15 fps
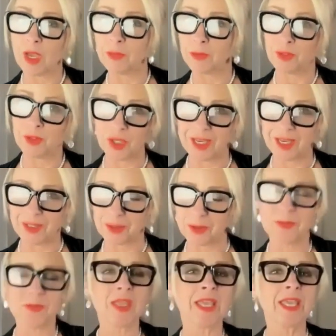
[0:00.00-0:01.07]
to the
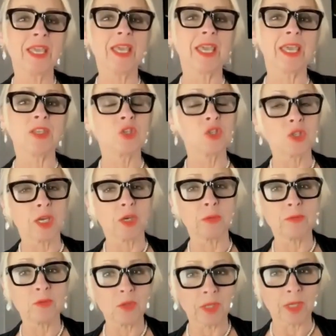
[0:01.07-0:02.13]
channel and share
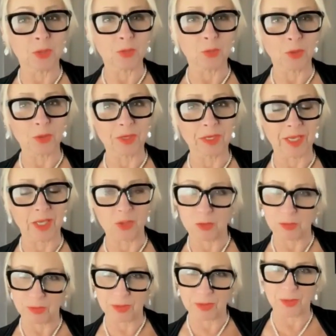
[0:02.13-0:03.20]
with your network and we will